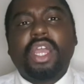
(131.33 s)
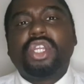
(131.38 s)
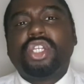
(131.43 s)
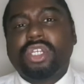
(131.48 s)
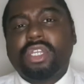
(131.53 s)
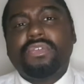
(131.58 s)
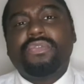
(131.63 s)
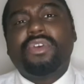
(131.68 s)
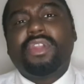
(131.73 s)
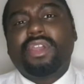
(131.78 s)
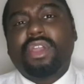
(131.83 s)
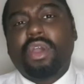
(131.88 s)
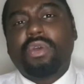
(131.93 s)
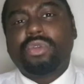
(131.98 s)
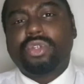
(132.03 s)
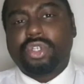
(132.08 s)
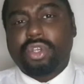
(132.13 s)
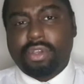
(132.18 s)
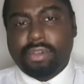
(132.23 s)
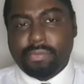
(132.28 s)
Just for the
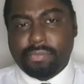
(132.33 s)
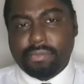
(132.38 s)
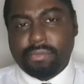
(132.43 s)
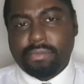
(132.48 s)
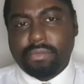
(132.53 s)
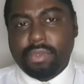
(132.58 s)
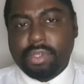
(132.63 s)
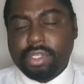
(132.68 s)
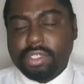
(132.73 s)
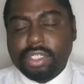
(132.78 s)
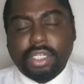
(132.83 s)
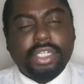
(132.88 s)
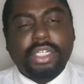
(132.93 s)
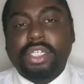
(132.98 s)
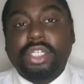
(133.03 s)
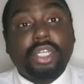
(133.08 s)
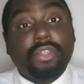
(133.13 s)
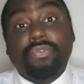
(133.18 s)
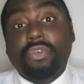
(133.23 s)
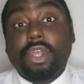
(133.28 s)

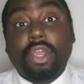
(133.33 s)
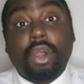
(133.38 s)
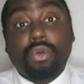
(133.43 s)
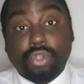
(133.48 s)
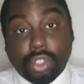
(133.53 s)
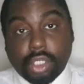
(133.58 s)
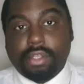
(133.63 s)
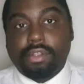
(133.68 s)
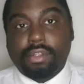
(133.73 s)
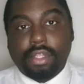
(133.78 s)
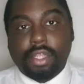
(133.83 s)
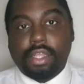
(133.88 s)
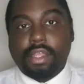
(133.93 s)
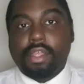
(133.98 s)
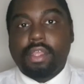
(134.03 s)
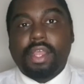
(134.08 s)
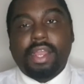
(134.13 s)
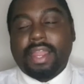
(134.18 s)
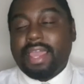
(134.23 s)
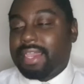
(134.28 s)
culture.
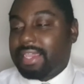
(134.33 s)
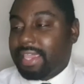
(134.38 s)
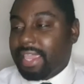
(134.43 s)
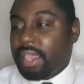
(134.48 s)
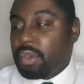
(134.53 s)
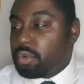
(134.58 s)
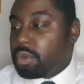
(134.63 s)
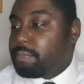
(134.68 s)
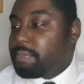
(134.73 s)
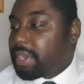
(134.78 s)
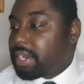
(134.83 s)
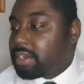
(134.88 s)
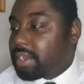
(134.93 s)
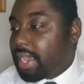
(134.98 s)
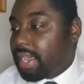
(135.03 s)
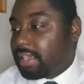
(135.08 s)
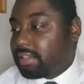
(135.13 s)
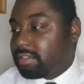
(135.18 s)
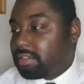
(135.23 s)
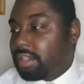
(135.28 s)
Like, it would be
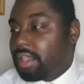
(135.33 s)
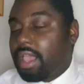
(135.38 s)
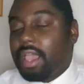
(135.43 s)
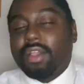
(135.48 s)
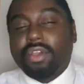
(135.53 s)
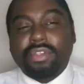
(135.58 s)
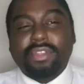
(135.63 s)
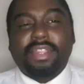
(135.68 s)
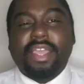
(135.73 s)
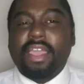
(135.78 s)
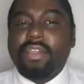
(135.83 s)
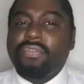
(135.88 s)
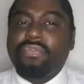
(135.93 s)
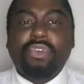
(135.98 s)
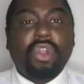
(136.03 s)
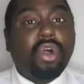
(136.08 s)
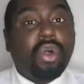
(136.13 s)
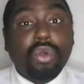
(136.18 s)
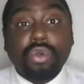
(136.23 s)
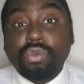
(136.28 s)
nice. Because their
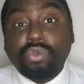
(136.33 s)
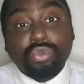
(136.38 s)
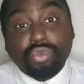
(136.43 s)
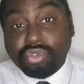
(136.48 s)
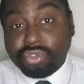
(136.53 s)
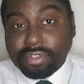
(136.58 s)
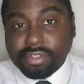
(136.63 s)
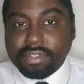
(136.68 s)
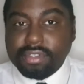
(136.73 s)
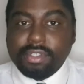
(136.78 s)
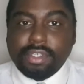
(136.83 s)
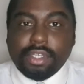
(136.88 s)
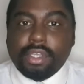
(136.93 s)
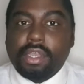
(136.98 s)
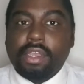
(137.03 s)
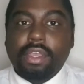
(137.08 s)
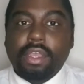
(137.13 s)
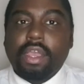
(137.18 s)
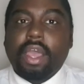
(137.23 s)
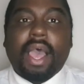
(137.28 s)
flows,
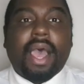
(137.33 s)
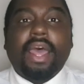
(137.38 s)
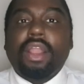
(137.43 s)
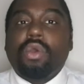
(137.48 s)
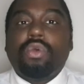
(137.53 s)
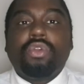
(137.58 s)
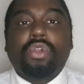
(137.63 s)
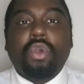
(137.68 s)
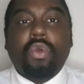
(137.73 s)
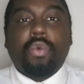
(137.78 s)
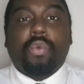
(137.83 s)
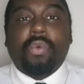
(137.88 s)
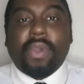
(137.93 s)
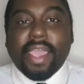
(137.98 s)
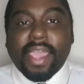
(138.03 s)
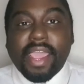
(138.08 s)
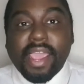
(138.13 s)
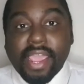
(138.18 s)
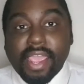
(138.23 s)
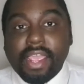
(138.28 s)
I don't know
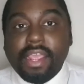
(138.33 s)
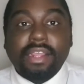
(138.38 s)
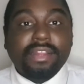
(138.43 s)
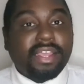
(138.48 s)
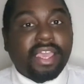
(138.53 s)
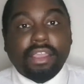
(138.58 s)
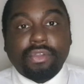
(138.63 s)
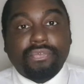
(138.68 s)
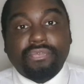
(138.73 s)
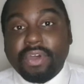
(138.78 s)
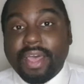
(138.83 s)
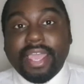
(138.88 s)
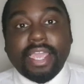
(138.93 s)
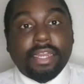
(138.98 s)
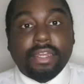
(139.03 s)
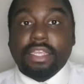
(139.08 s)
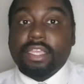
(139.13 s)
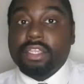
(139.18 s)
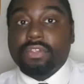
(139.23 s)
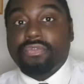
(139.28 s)
where they find
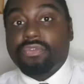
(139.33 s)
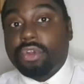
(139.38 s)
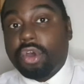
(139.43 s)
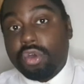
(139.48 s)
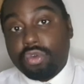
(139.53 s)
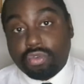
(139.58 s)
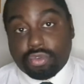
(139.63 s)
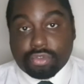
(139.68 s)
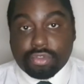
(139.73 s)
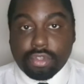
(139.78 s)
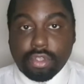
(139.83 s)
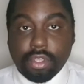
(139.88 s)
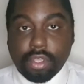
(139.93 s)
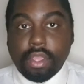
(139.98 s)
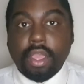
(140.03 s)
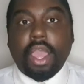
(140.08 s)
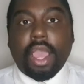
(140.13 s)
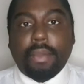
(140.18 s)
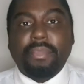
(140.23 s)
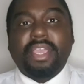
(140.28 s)
these flows.
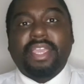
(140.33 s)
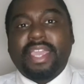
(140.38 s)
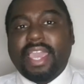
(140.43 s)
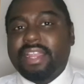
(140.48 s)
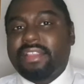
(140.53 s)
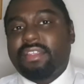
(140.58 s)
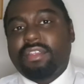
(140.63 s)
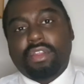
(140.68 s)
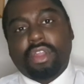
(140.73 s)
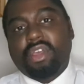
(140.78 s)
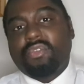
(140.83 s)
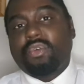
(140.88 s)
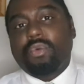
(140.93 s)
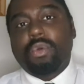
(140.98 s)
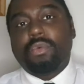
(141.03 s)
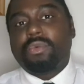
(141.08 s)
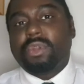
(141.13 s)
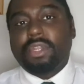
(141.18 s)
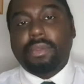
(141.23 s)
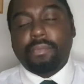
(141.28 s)
I mean, get to another
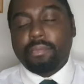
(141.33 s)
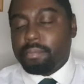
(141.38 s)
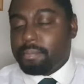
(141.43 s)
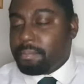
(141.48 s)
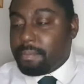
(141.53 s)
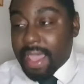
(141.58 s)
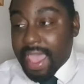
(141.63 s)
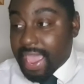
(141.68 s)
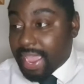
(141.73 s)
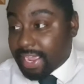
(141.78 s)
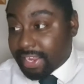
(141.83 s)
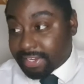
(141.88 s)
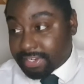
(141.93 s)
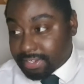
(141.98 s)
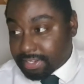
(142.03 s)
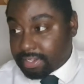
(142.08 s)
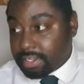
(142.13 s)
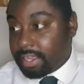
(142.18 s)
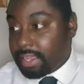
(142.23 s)
one with the mad,